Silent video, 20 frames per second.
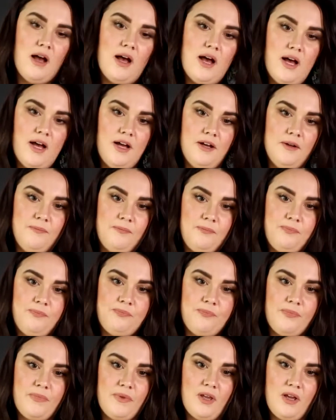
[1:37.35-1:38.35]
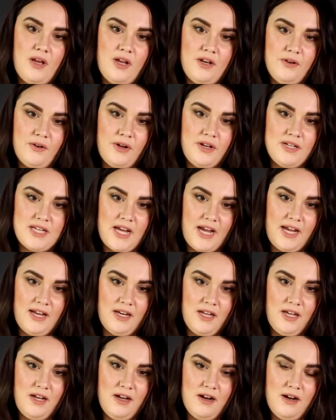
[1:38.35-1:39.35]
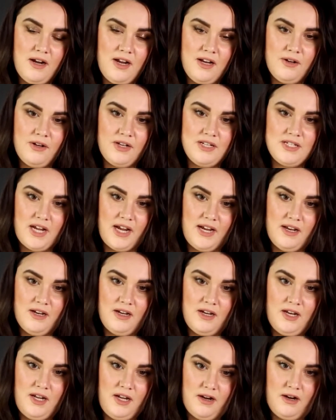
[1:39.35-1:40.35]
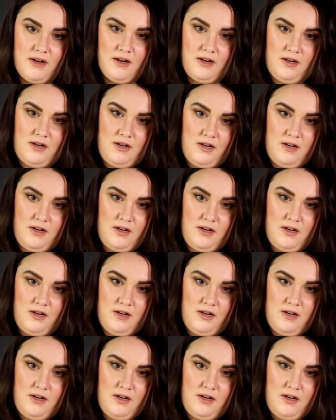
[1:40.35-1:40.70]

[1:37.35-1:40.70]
And you can tighten here and you can tighten here.